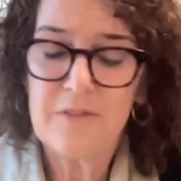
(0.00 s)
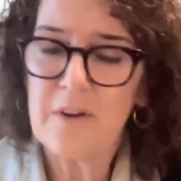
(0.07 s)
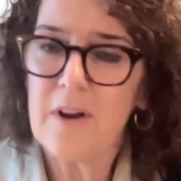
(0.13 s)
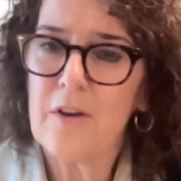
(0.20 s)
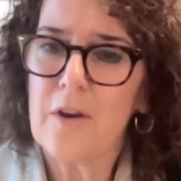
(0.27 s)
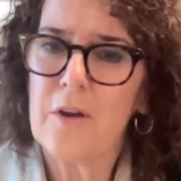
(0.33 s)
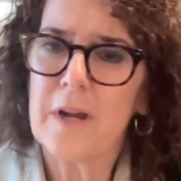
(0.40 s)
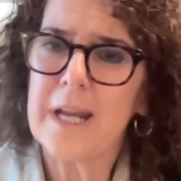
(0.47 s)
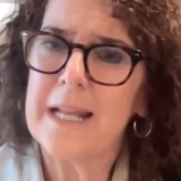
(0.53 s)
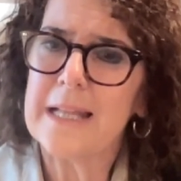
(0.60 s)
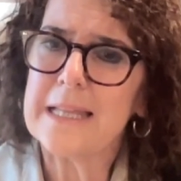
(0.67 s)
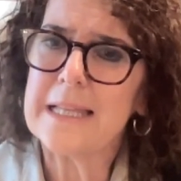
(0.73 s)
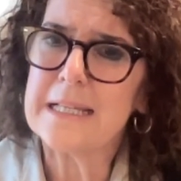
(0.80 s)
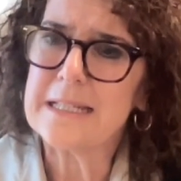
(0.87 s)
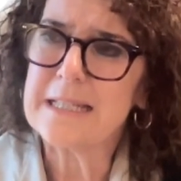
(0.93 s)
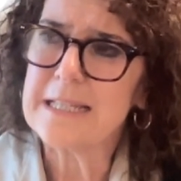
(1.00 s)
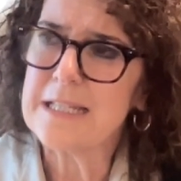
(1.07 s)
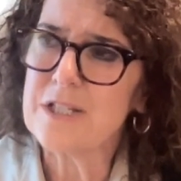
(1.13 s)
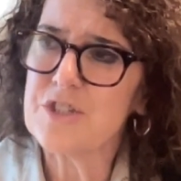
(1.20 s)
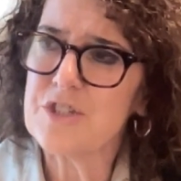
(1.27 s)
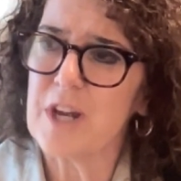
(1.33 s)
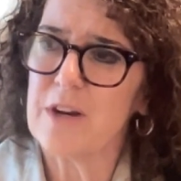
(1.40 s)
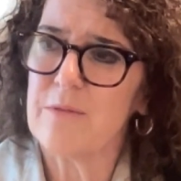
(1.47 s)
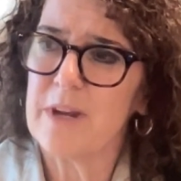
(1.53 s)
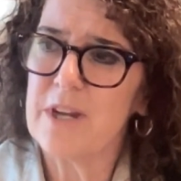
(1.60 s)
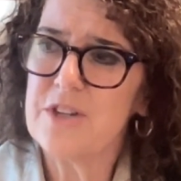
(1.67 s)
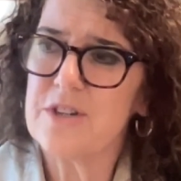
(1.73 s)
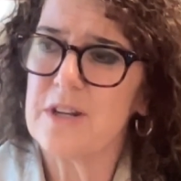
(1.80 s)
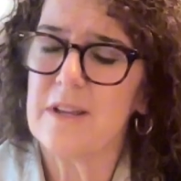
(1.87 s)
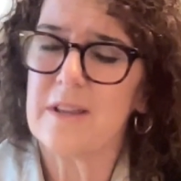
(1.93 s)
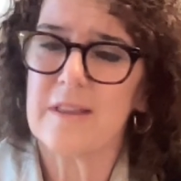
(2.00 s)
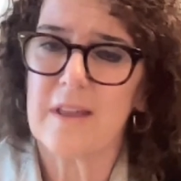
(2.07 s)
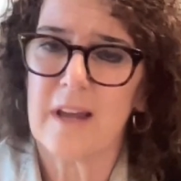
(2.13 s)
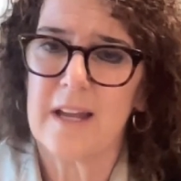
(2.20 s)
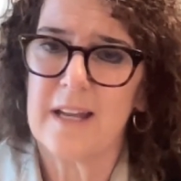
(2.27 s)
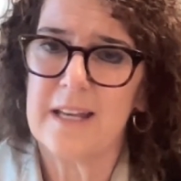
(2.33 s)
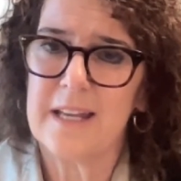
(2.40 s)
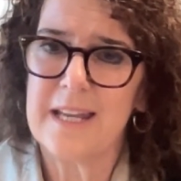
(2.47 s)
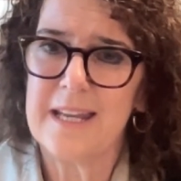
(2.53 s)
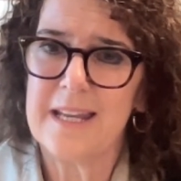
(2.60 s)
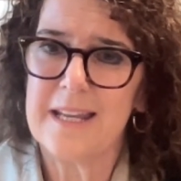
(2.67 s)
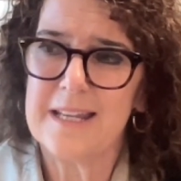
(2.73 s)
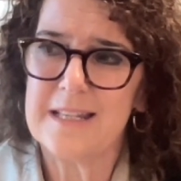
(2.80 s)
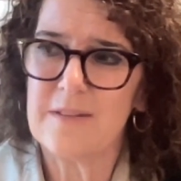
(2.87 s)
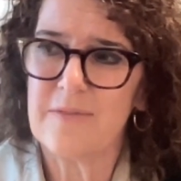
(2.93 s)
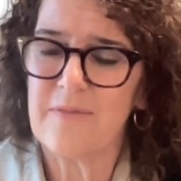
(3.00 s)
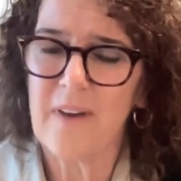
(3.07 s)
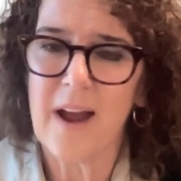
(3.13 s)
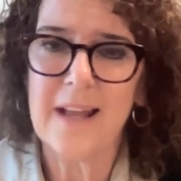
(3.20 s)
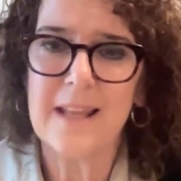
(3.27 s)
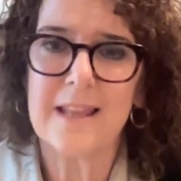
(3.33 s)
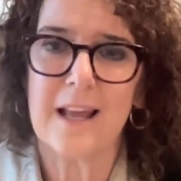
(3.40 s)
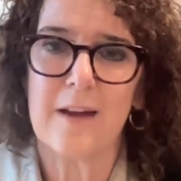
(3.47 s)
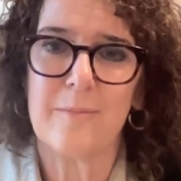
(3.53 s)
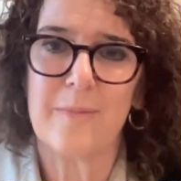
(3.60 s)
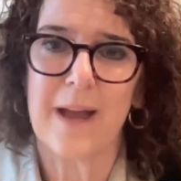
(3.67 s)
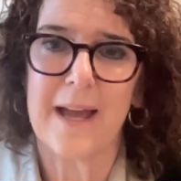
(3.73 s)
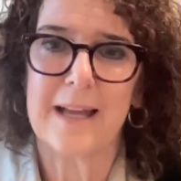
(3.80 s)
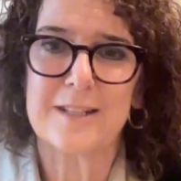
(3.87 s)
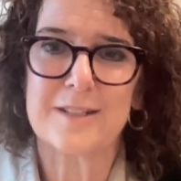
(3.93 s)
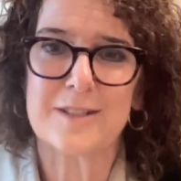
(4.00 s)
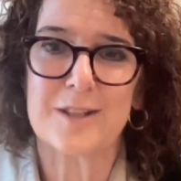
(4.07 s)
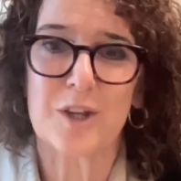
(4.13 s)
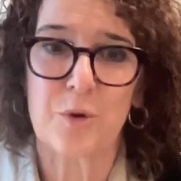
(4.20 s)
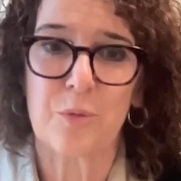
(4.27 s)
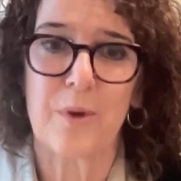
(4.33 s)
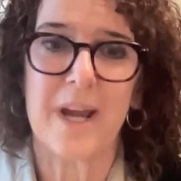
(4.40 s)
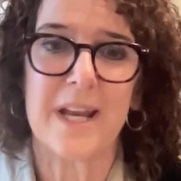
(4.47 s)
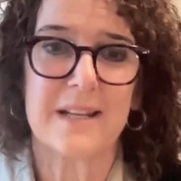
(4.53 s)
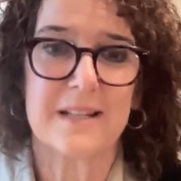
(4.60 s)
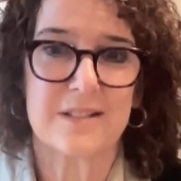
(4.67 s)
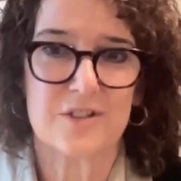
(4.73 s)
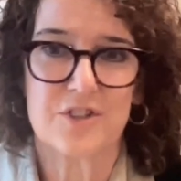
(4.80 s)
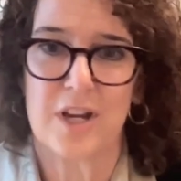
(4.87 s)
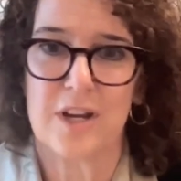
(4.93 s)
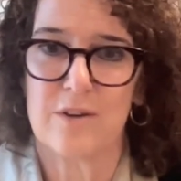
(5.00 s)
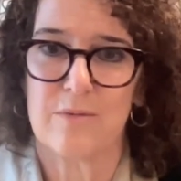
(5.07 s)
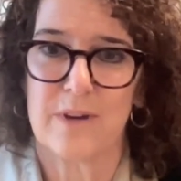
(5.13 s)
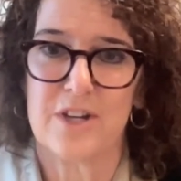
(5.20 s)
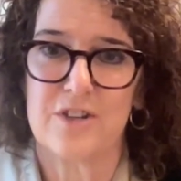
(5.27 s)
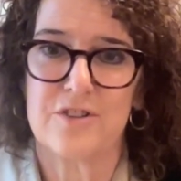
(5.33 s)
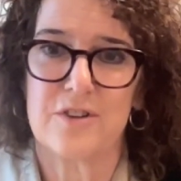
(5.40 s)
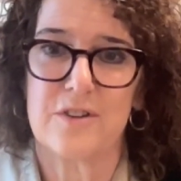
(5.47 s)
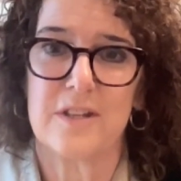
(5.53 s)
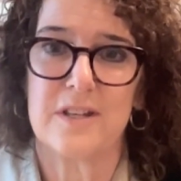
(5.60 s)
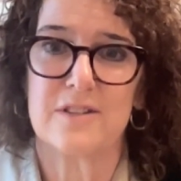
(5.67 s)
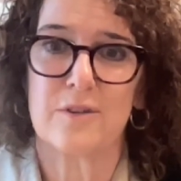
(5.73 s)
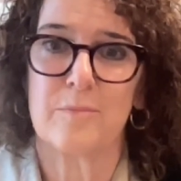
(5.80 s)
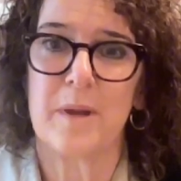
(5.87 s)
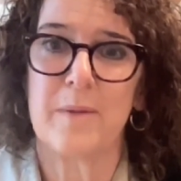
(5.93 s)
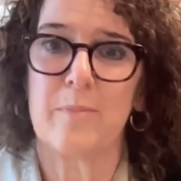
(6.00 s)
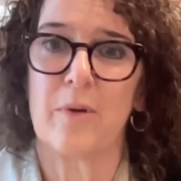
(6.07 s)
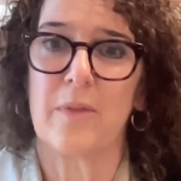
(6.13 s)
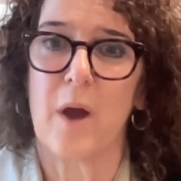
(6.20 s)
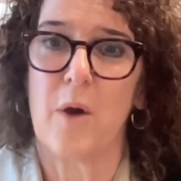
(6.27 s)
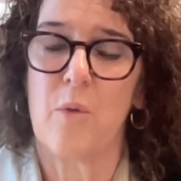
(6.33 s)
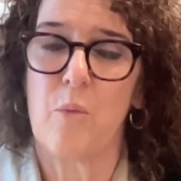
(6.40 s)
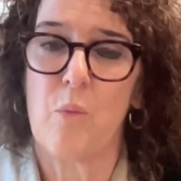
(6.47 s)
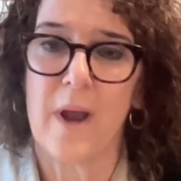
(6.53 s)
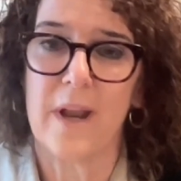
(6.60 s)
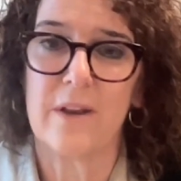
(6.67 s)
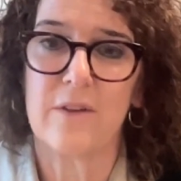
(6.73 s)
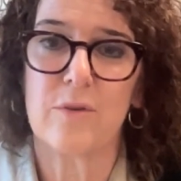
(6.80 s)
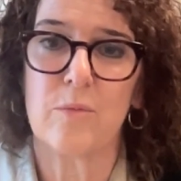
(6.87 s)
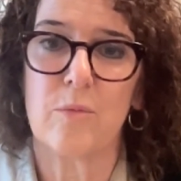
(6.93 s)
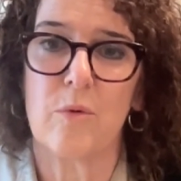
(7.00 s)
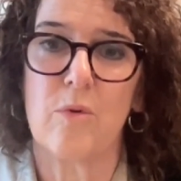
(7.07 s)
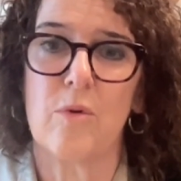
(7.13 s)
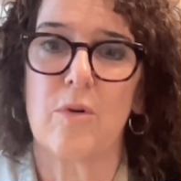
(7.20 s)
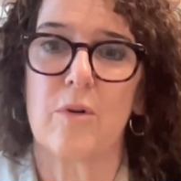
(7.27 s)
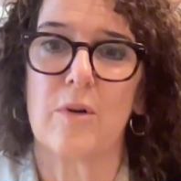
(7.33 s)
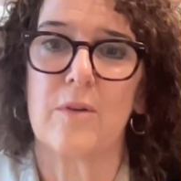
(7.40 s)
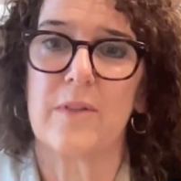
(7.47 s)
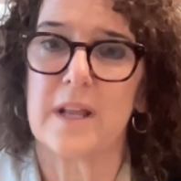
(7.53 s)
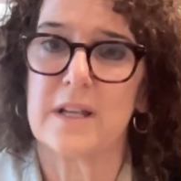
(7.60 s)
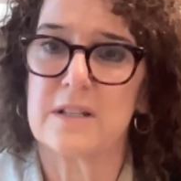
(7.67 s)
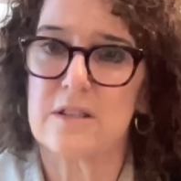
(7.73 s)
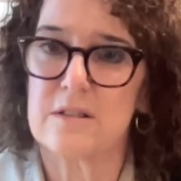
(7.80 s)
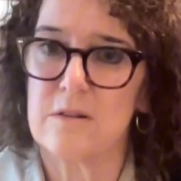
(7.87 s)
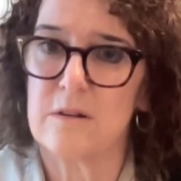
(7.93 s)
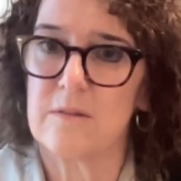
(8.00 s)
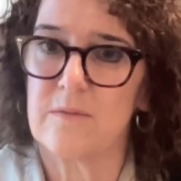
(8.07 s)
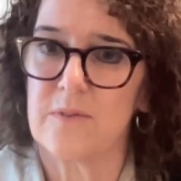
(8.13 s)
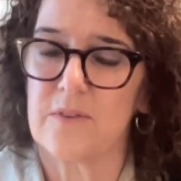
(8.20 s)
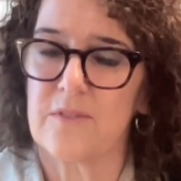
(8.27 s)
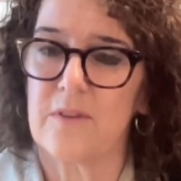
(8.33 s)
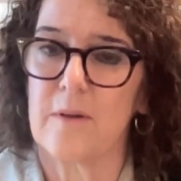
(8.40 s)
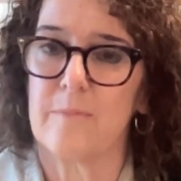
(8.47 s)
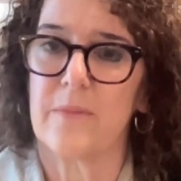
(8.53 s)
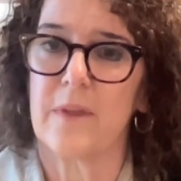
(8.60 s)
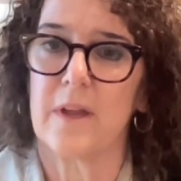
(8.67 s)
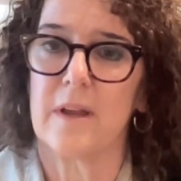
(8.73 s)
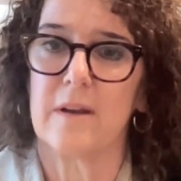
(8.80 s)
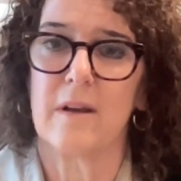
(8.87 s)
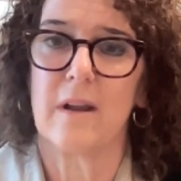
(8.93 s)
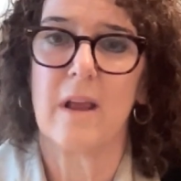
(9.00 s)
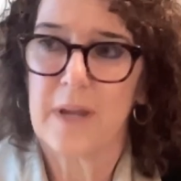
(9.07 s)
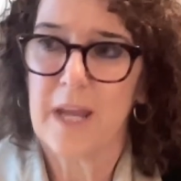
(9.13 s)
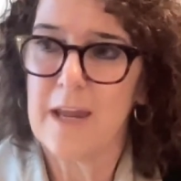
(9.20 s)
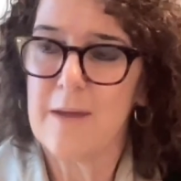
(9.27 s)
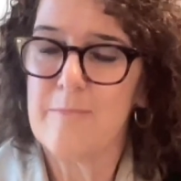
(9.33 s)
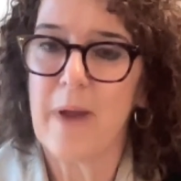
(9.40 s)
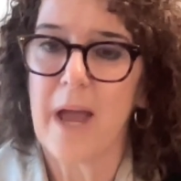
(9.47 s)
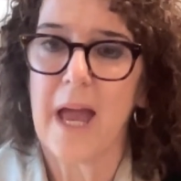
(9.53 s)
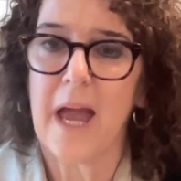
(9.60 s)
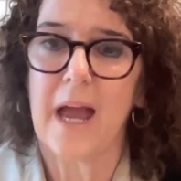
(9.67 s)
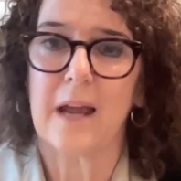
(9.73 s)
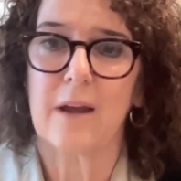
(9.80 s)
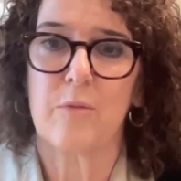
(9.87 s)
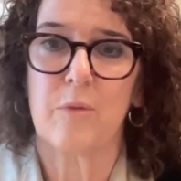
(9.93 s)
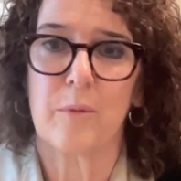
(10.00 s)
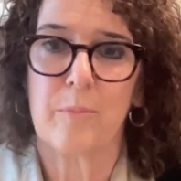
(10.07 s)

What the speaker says: started looking at this generation and he defined them as the greatest generation. These are people that went to war, that stood for something, came back,